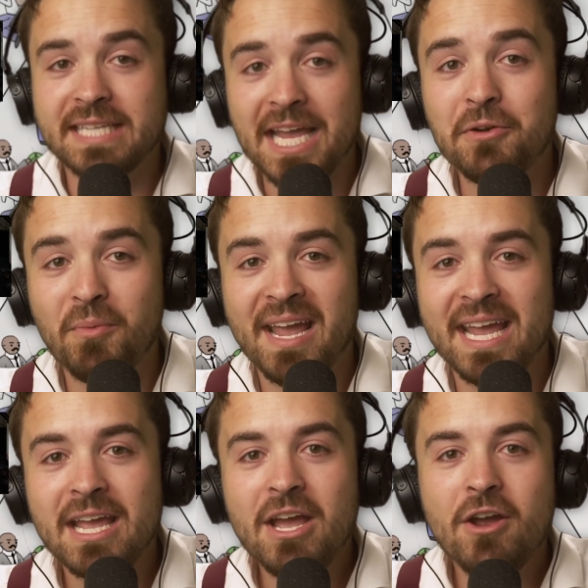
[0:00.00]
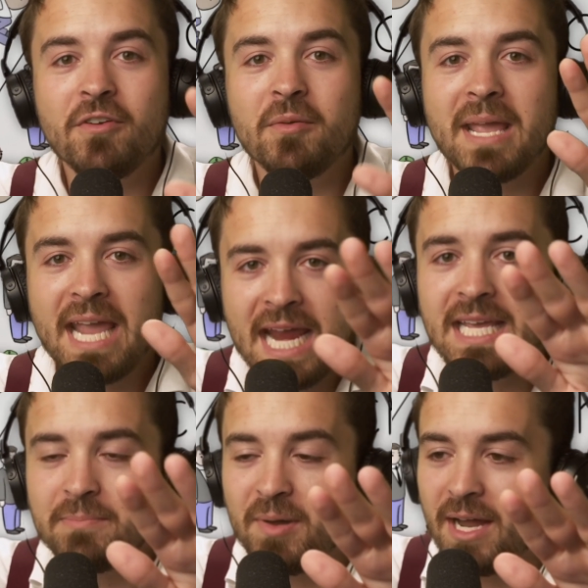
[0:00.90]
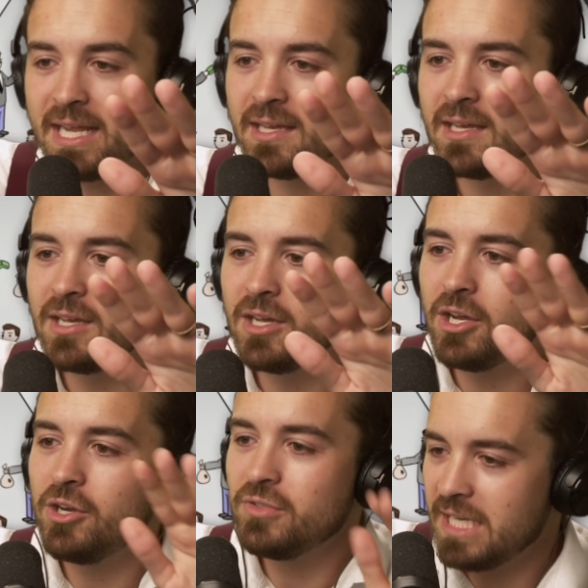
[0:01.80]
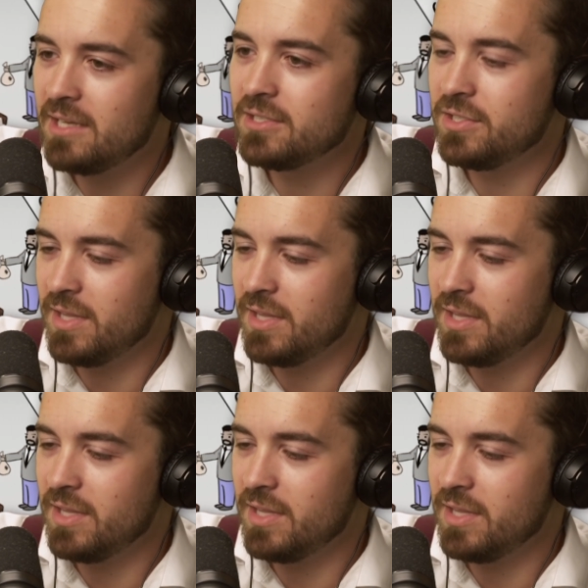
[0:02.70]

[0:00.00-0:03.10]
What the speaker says: stay away from anybody who tells you